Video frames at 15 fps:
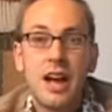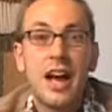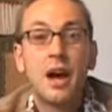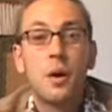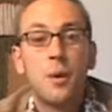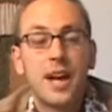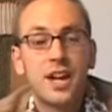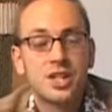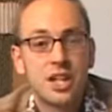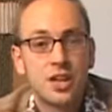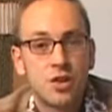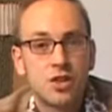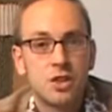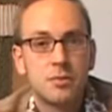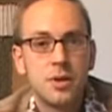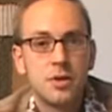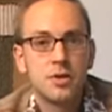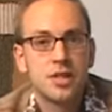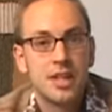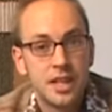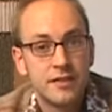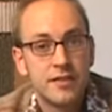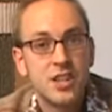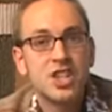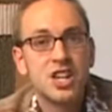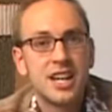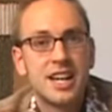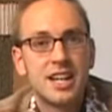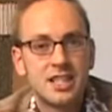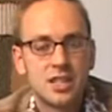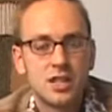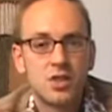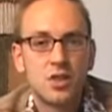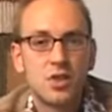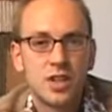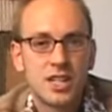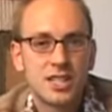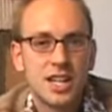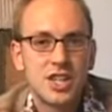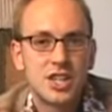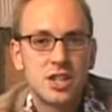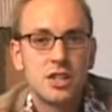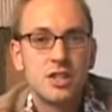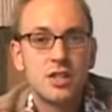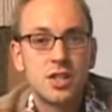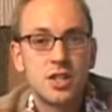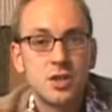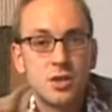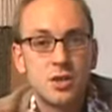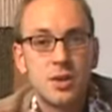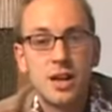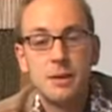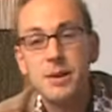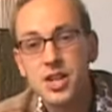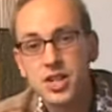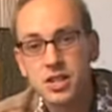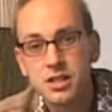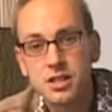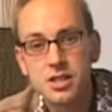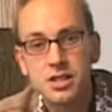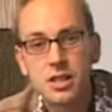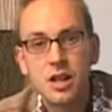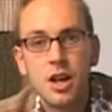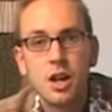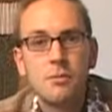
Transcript: how we actually contribute individually and as an organisation to emissions,